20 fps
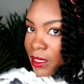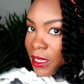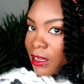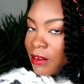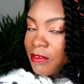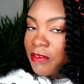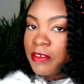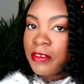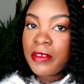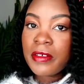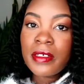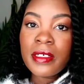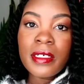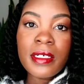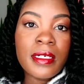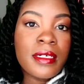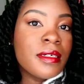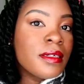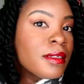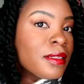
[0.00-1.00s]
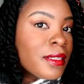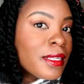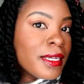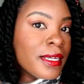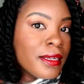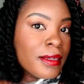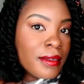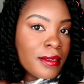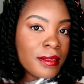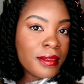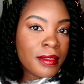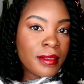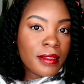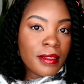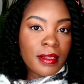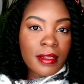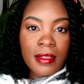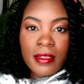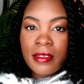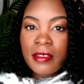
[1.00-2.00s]
And you could do that
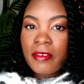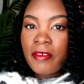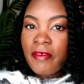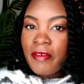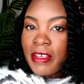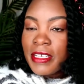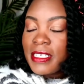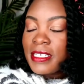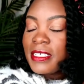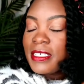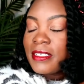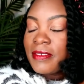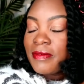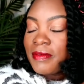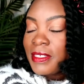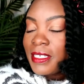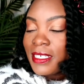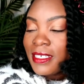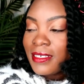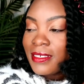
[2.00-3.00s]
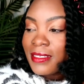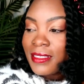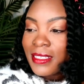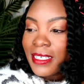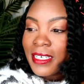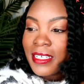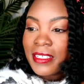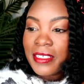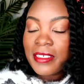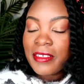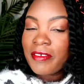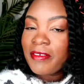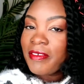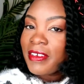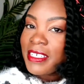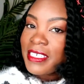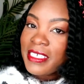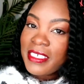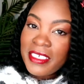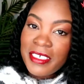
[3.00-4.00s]
for like a little
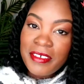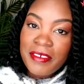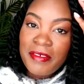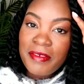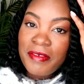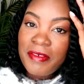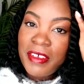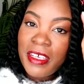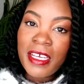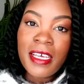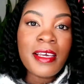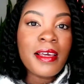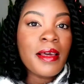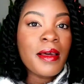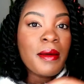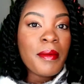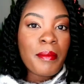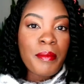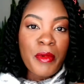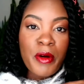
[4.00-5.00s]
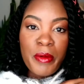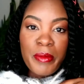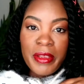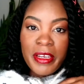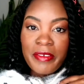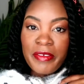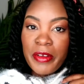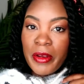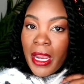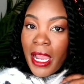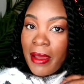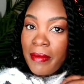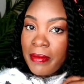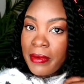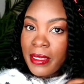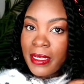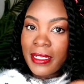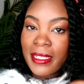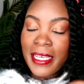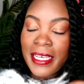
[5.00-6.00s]
festivity, like a little festive
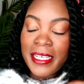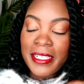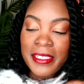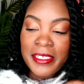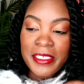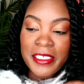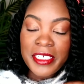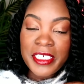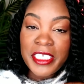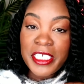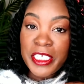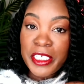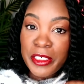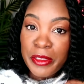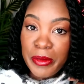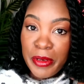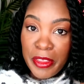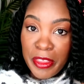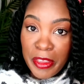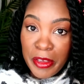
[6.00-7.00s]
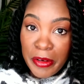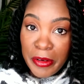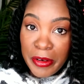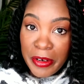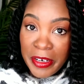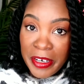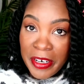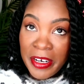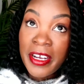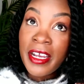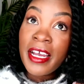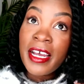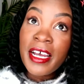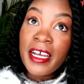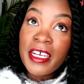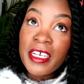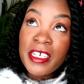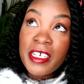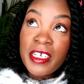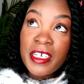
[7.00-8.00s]
moment if you're having like a little dinner
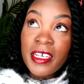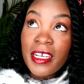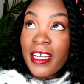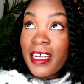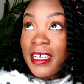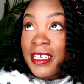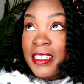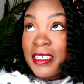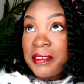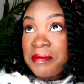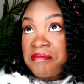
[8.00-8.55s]
with your